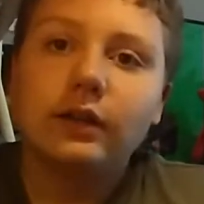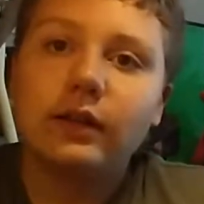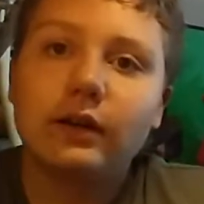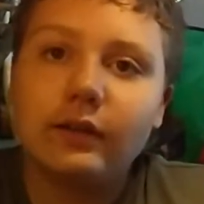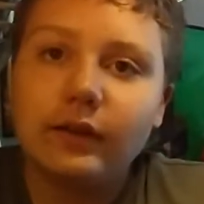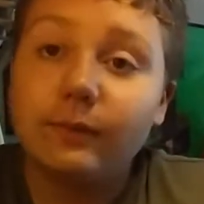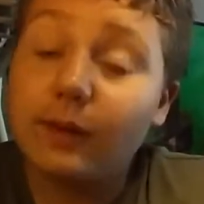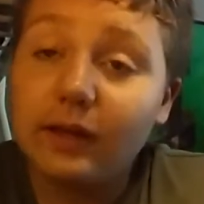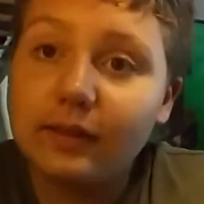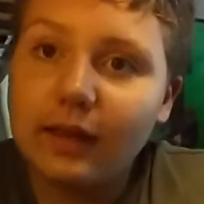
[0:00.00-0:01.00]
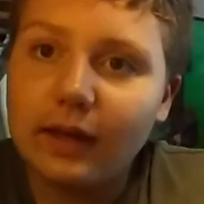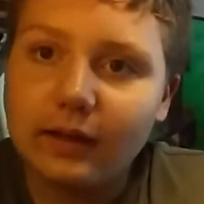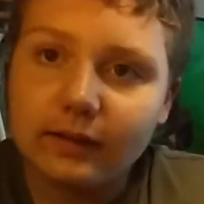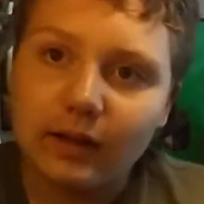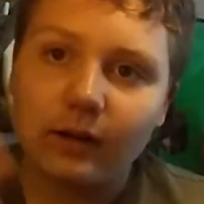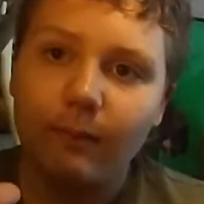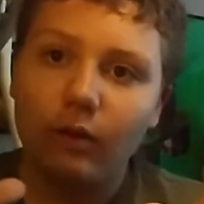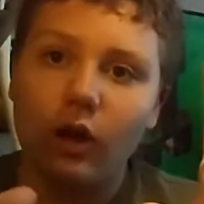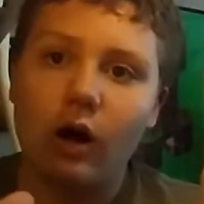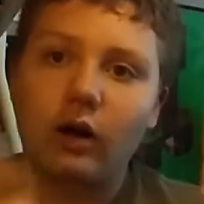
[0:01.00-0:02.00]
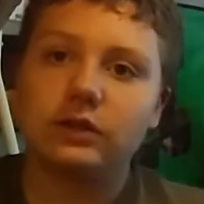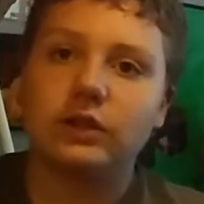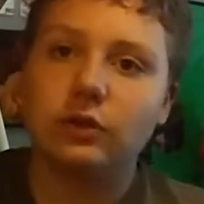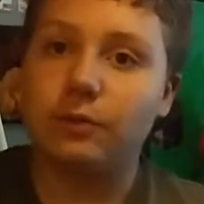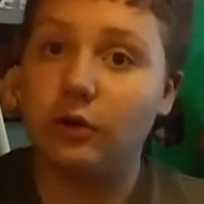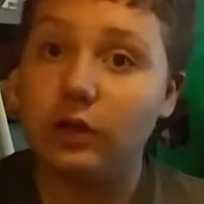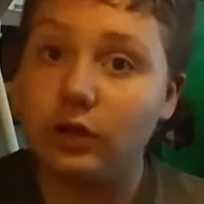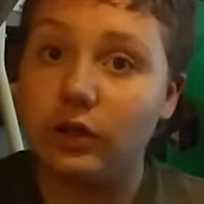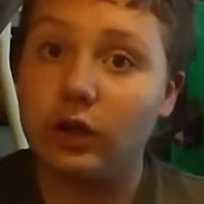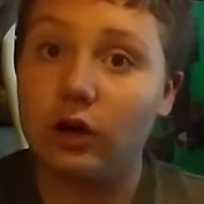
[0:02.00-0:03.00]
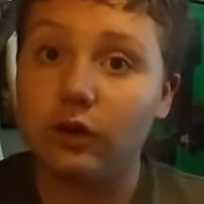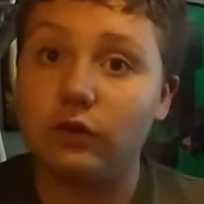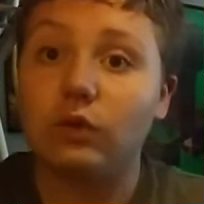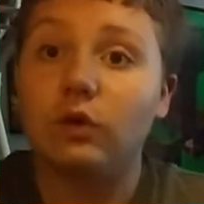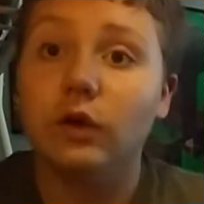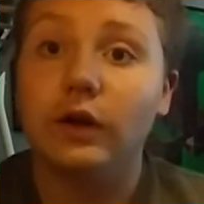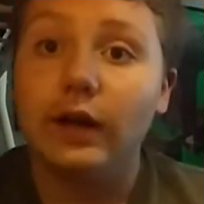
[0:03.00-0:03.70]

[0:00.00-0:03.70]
There are these big things that are blocks that you put into the console,